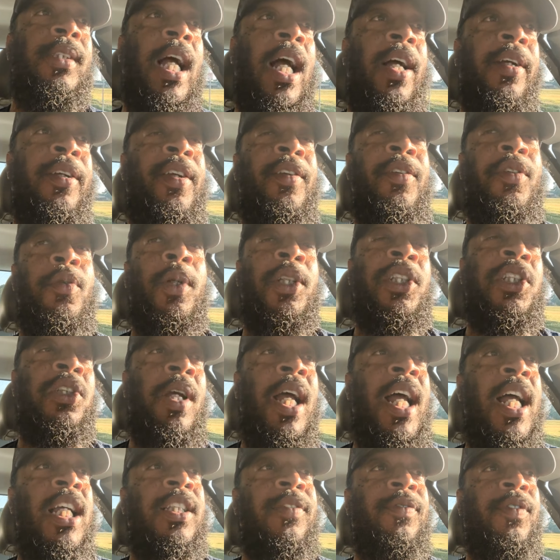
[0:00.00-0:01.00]
I'll give you what
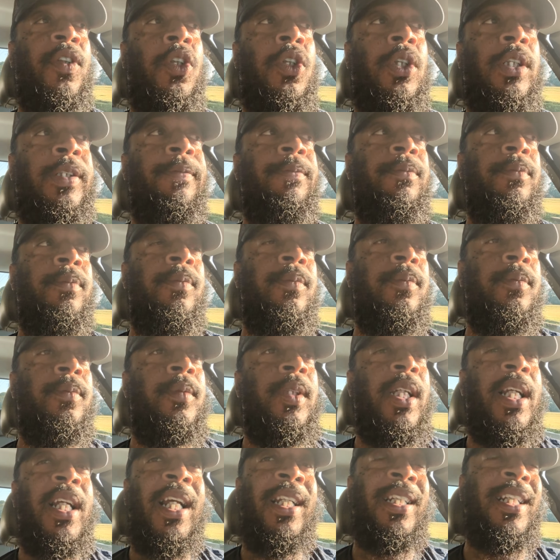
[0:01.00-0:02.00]
you ask for.
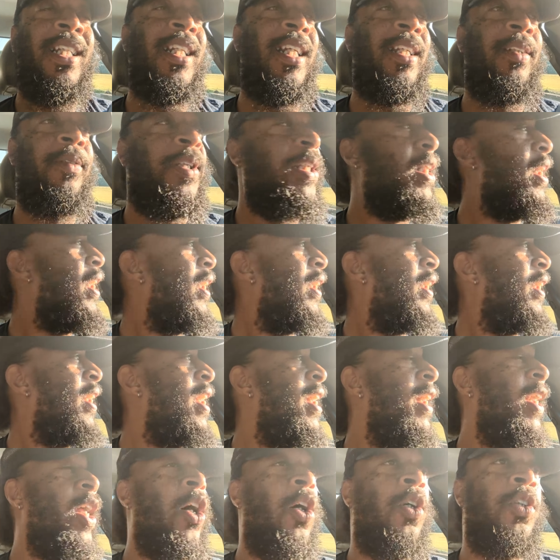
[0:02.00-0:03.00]
And then he
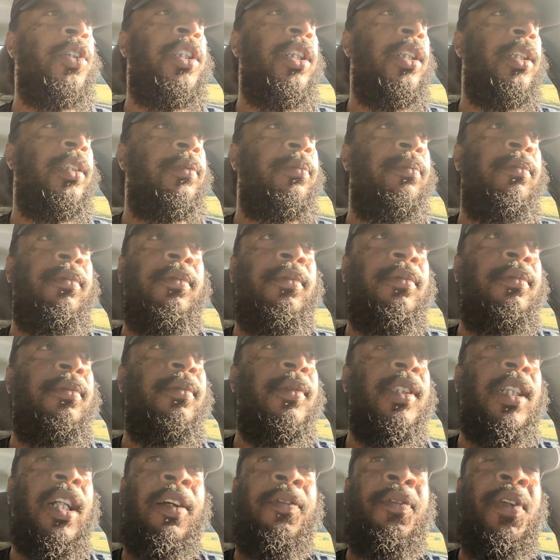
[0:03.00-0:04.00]
led on to
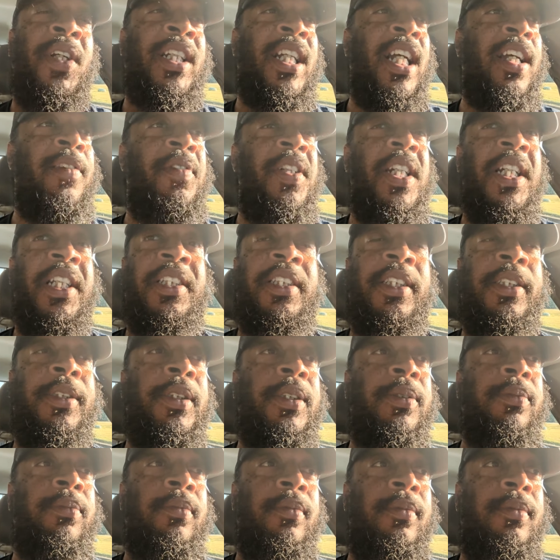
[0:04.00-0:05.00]
forgiveness
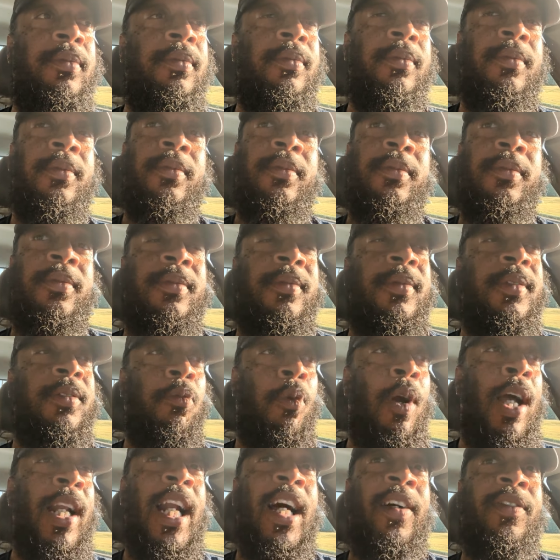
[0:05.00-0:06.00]

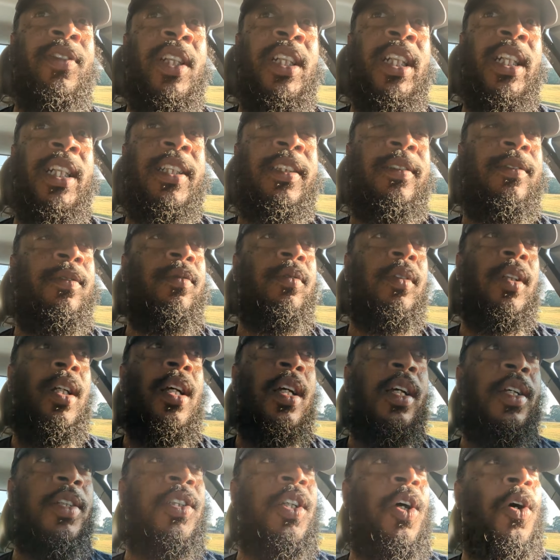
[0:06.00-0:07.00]
right after that.
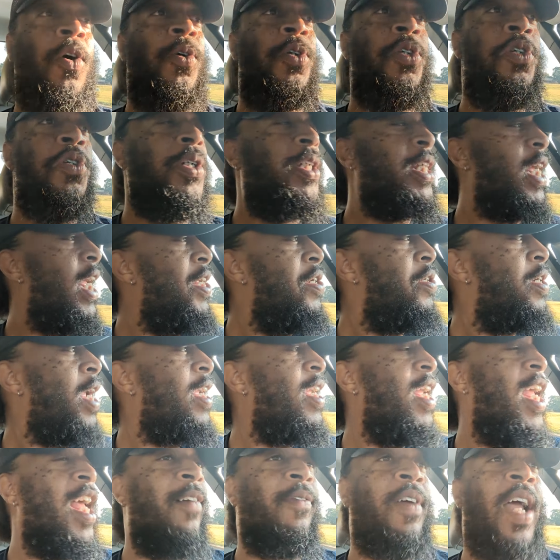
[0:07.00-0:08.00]
So you, can, you
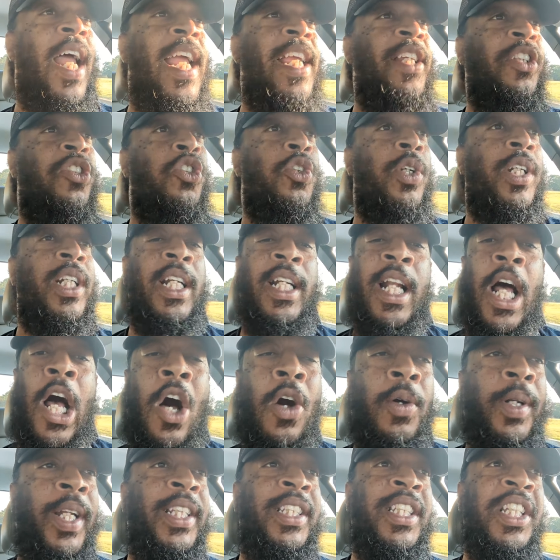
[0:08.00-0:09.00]
can't have hatred and
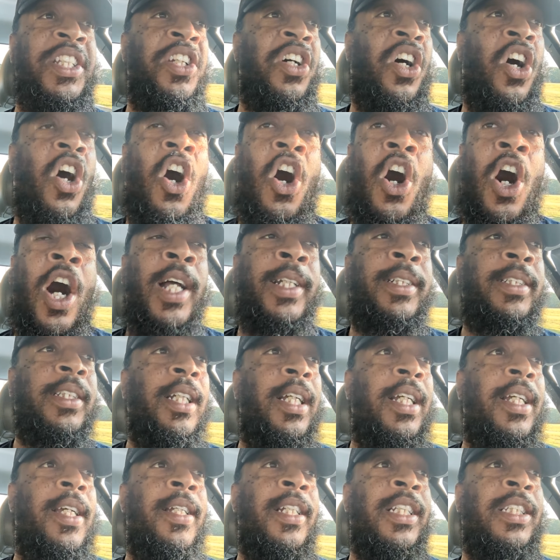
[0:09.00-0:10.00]
all this in your heart
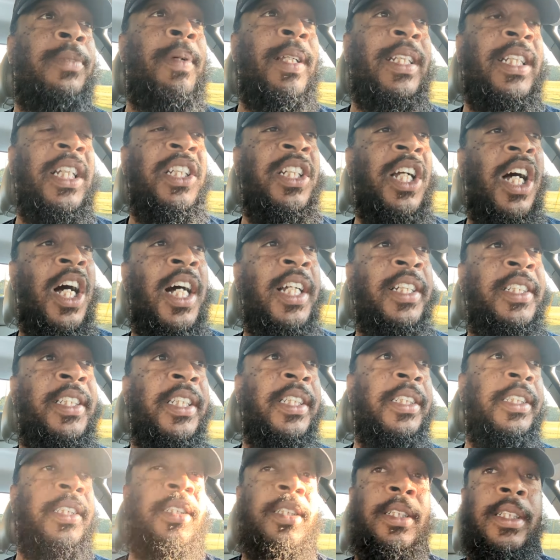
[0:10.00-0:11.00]
and expecting God
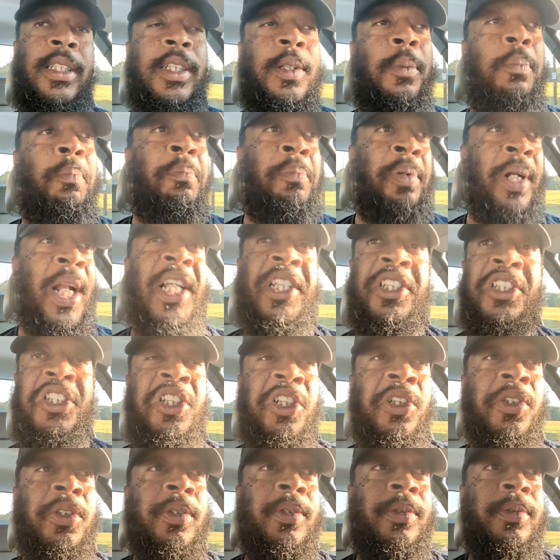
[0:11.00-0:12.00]
to
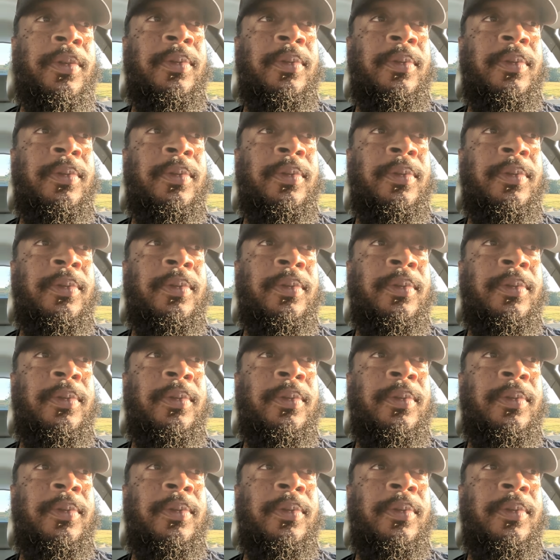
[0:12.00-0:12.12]
bless you.